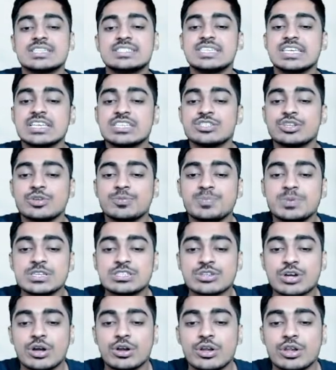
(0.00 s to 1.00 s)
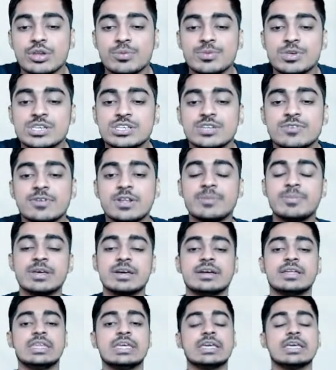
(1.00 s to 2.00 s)
6 rupees contribution will be
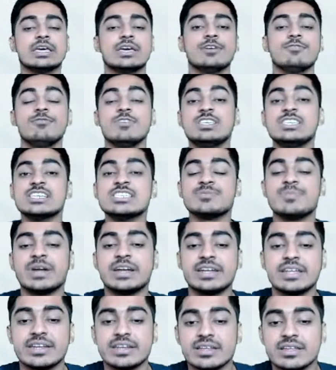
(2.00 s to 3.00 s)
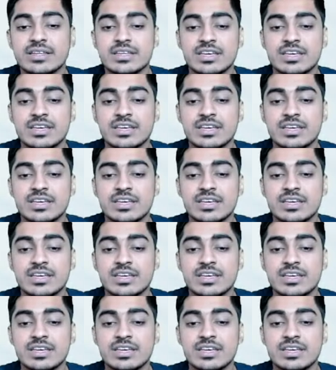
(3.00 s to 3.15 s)
earning. Which is better?